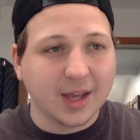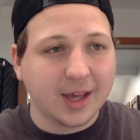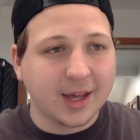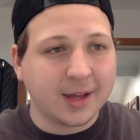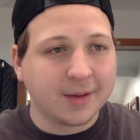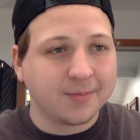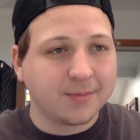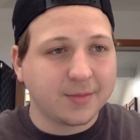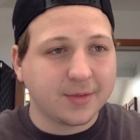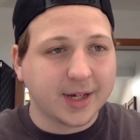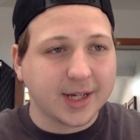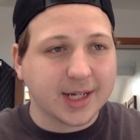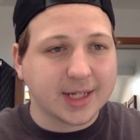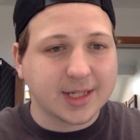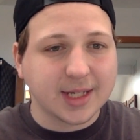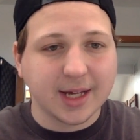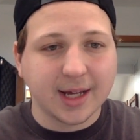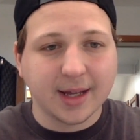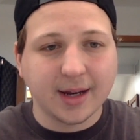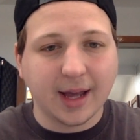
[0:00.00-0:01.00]
And like I
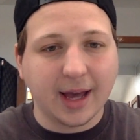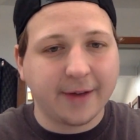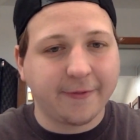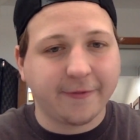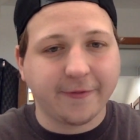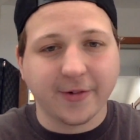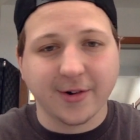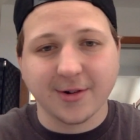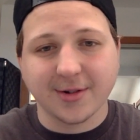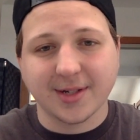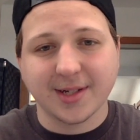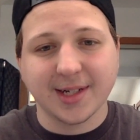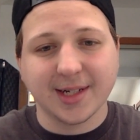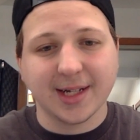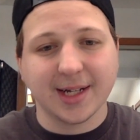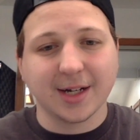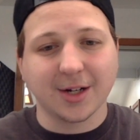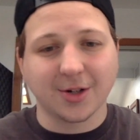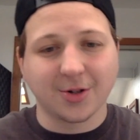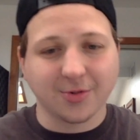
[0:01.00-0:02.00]
said, at first it
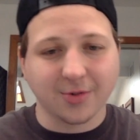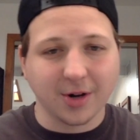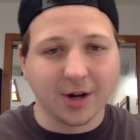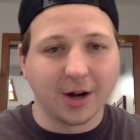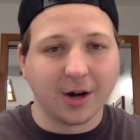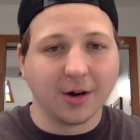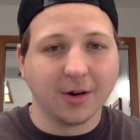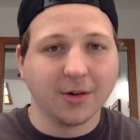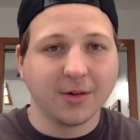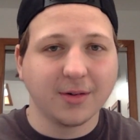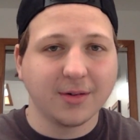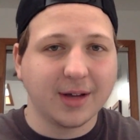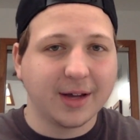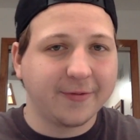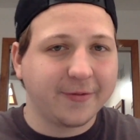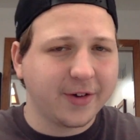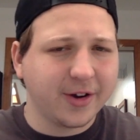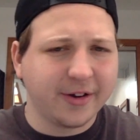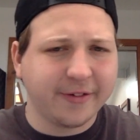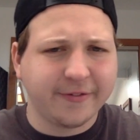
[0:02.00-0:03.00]
didn't grow.
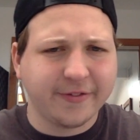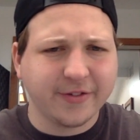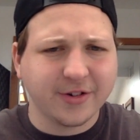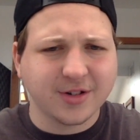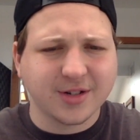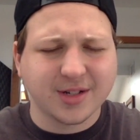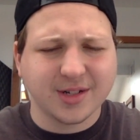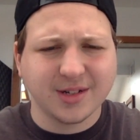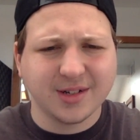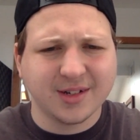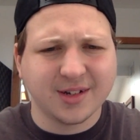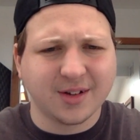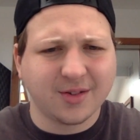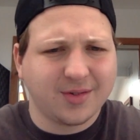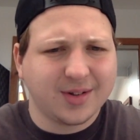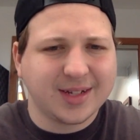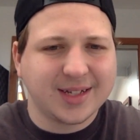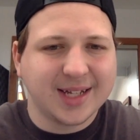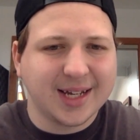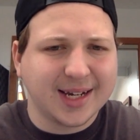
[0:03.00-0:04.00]
At first,
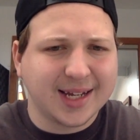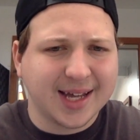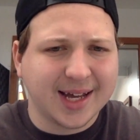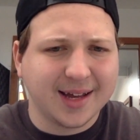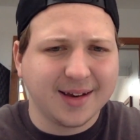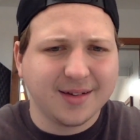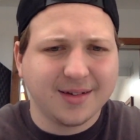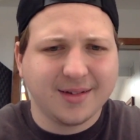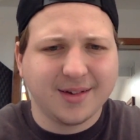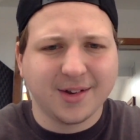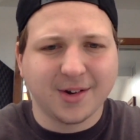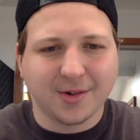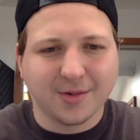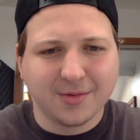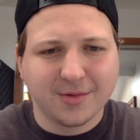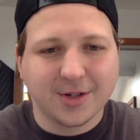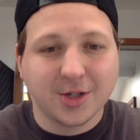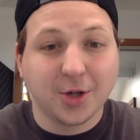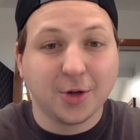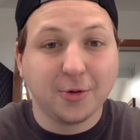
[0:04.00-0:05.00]
it didn't get,
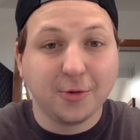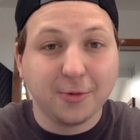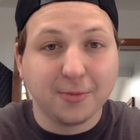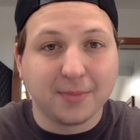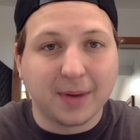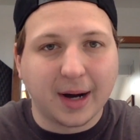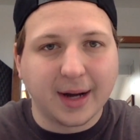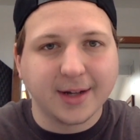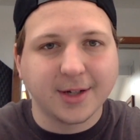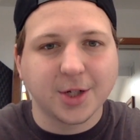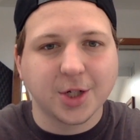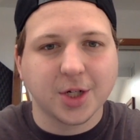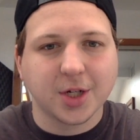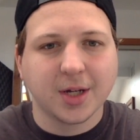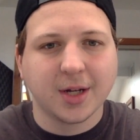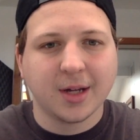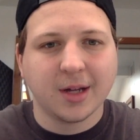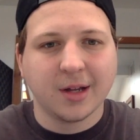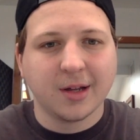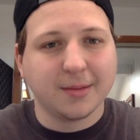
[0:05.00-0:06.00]
too much.
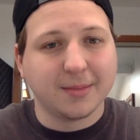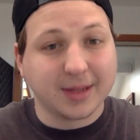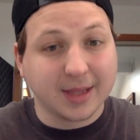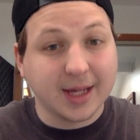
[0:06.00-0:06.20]
But